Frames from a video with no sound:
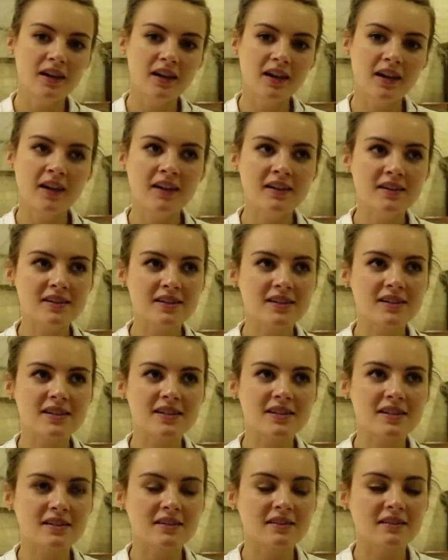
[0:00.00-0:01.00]

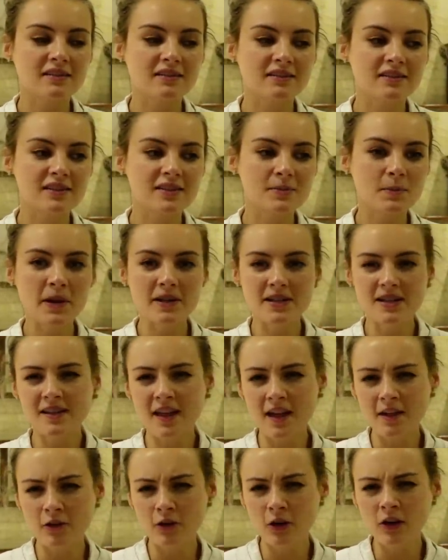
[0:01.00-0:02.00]
It's spreading
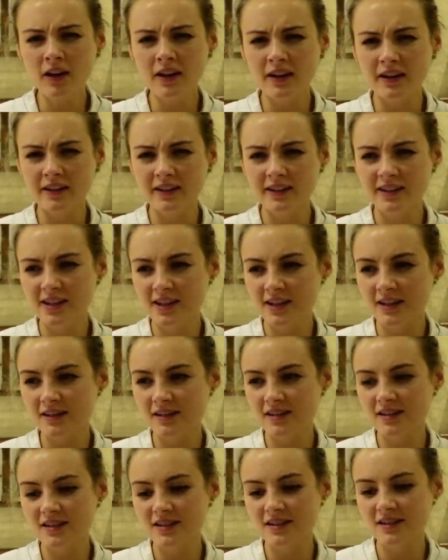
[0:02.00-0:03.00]
that knowledge,
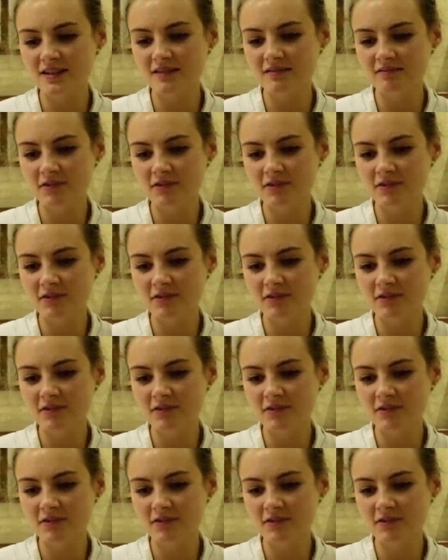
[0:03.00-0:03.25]
it's